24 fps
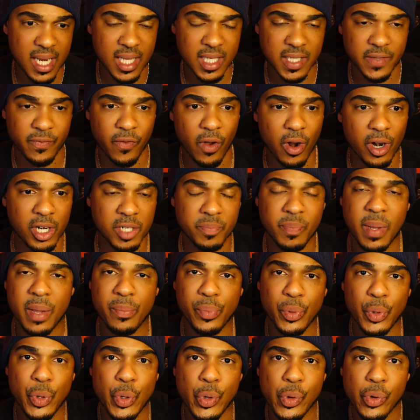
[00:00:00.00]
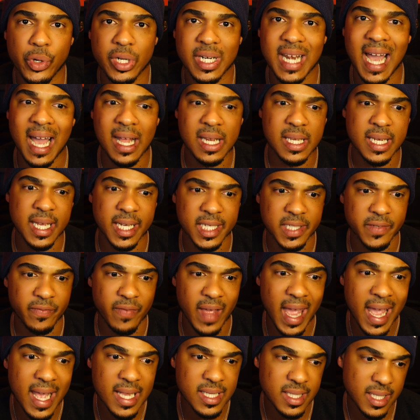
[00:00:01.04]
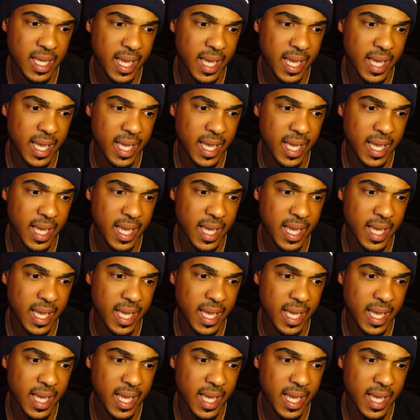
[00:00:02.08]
as far as people who are not Knicks fans.